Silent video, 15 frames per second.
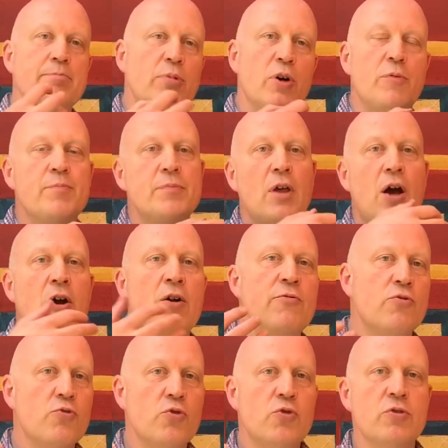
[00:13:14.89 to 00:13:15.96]
But
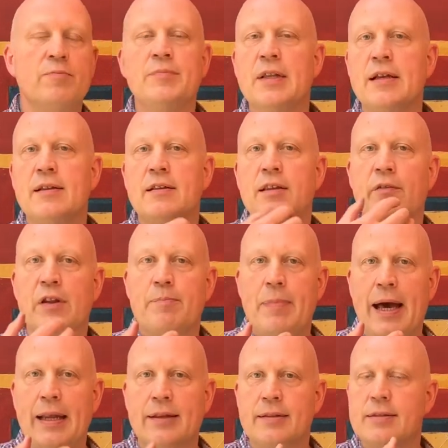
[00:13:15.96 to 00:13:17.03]
overall, lovely
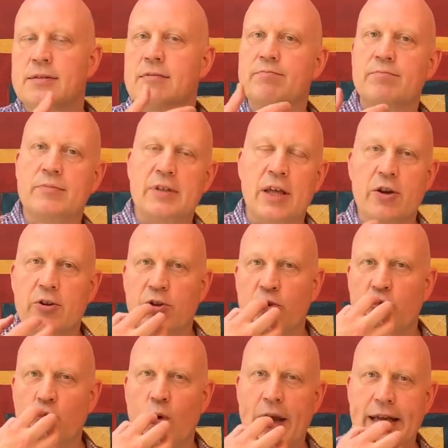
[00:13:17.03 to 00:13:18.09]
balance, you know,
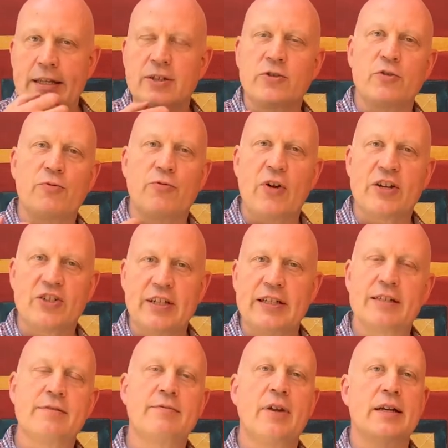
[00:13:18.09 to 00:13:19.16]
good weight, good
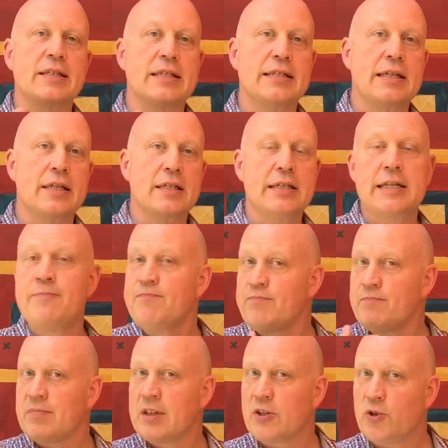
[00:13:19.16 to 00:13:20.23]
freshness, nice acidity,
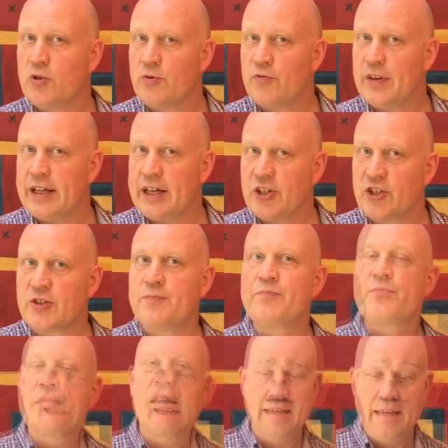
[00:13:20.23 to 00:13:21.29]
good finish.
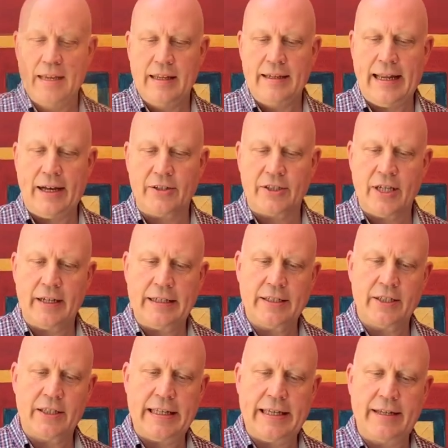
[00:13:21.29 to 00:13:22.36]
Now, turning
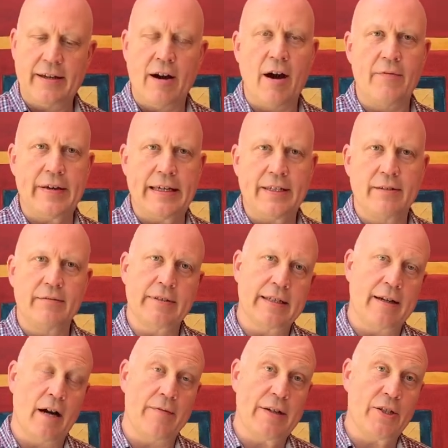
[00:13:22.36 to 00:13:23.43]
to the Gavi, the
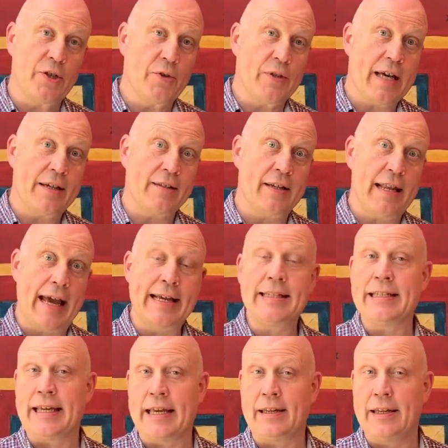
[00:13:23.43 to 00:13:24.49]
Gavi
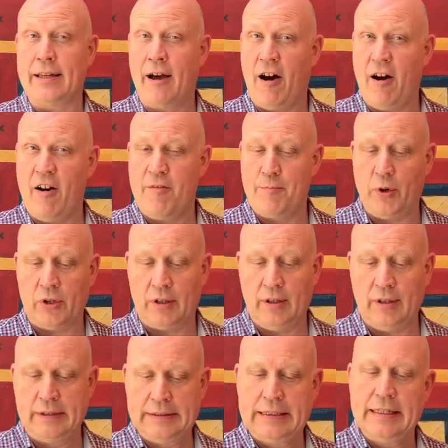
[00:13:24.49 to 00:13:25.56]
2018 in half bottle,